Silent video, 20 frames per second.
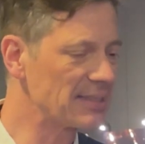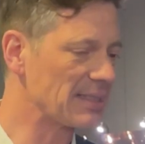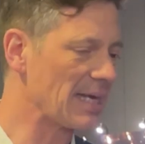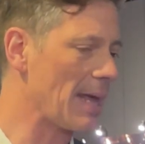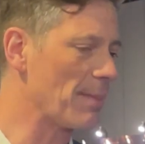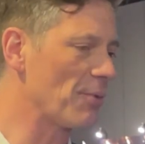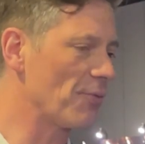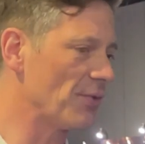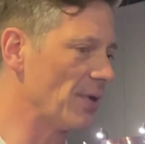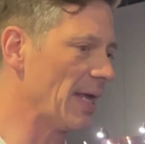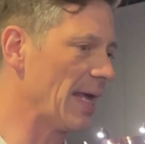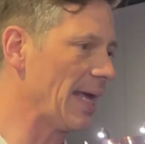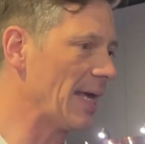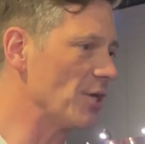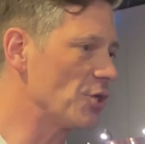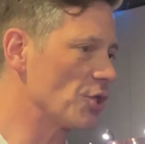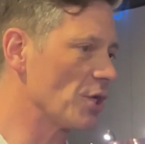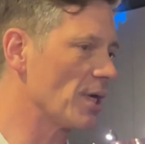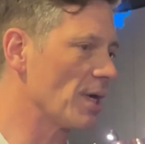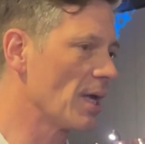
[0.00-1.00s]
type of an
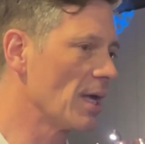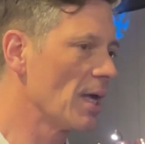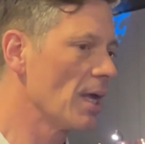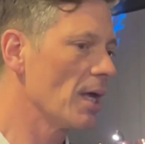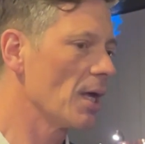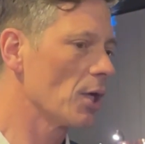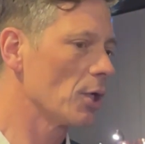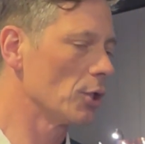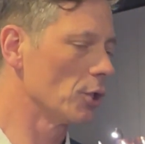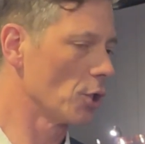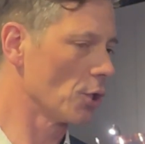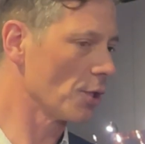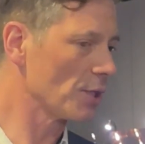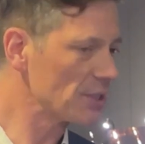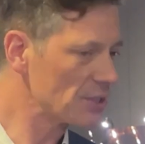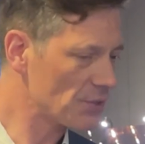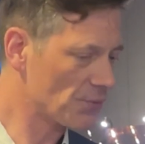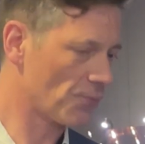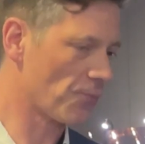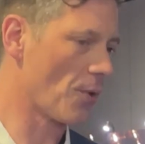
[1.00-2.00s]
agent
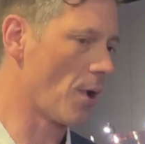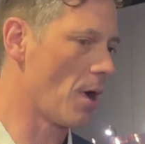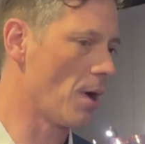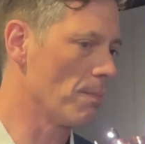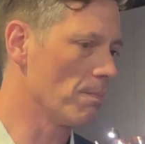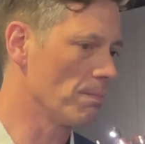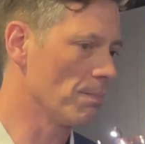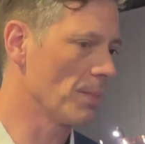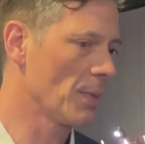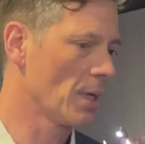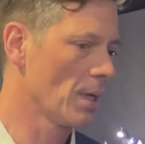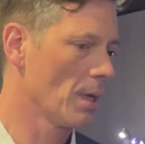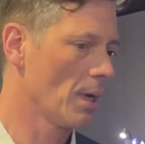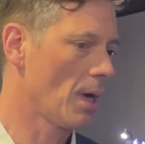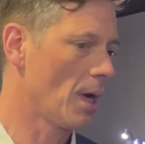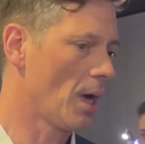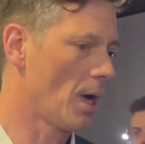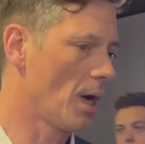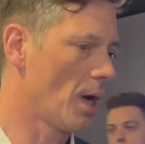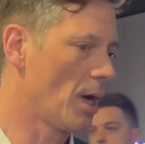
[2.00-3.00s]
learns from
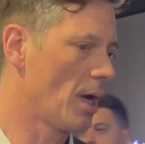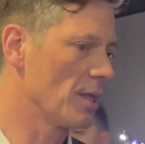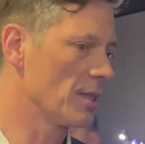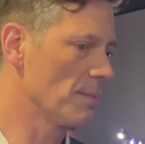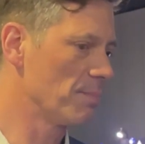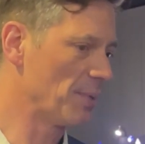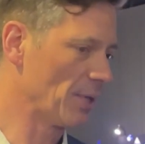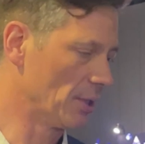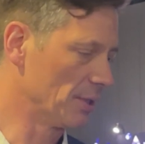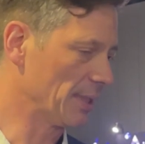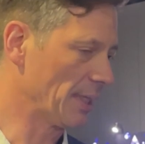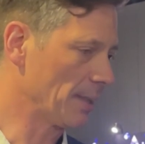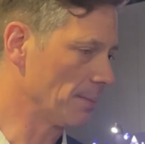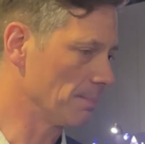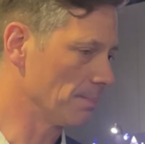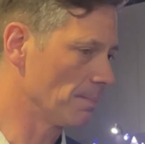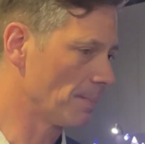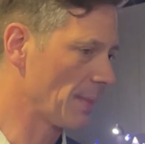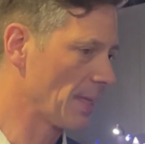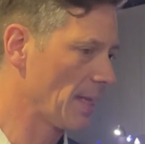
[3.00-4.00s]
the building.
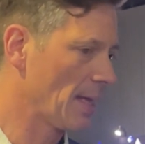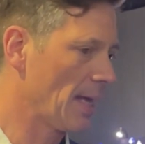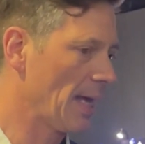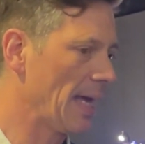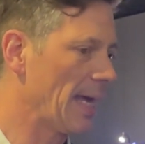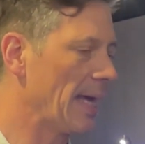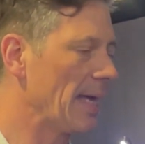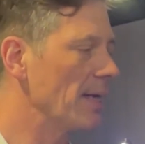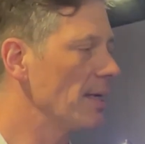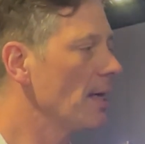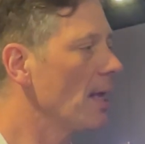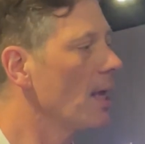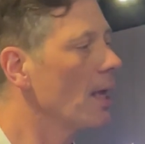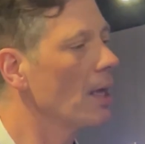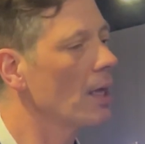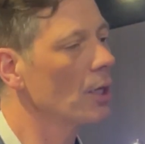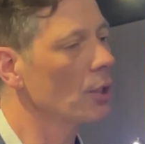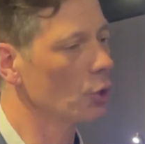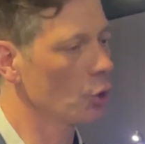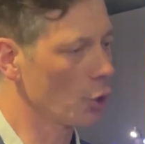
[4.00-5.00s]
It
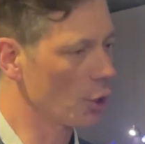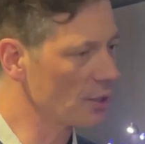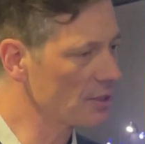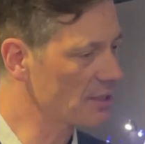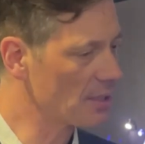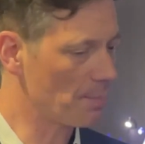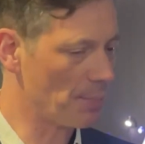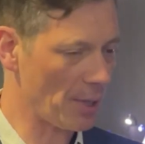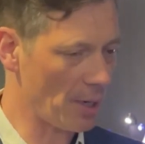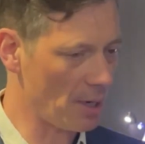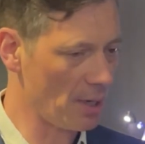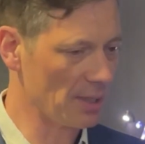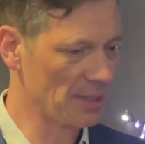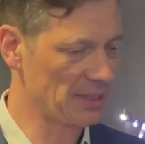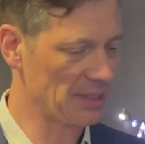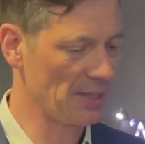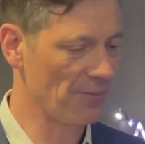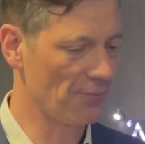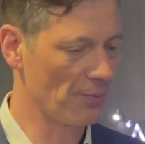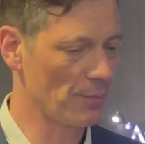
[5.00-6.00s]
learns a
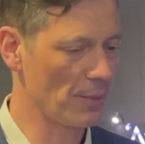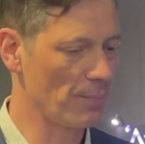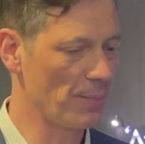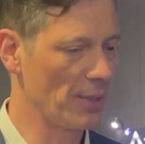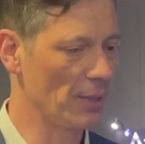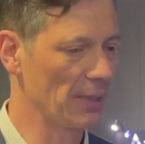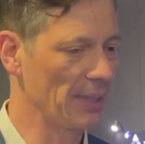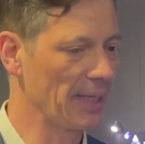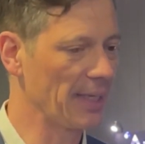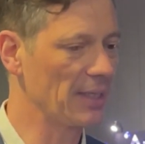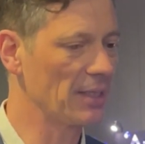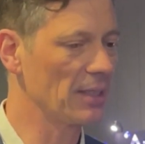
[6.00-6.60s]
policy from the building. It